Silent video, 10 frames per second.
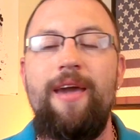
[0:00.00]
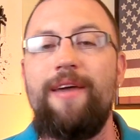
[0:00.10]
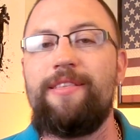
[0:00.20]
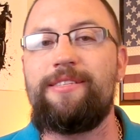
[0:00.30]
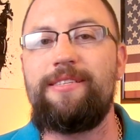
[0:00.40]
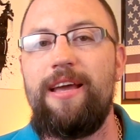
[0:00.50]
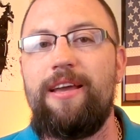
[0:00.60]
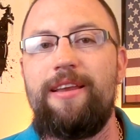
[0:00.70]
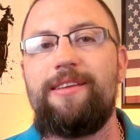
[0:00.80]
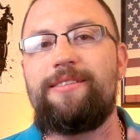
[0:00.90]
And the
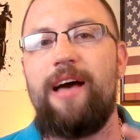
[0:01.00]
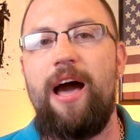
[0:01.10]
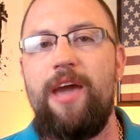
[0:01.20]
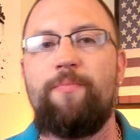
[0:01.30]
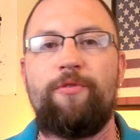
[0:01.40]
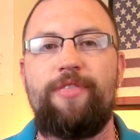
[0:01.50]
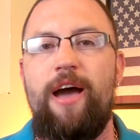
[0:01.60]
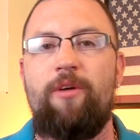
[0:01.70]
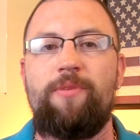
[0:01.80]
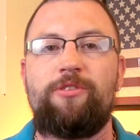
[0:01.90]
second is the
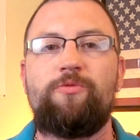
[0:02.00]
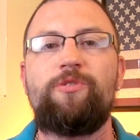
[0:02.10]
hypothalamus,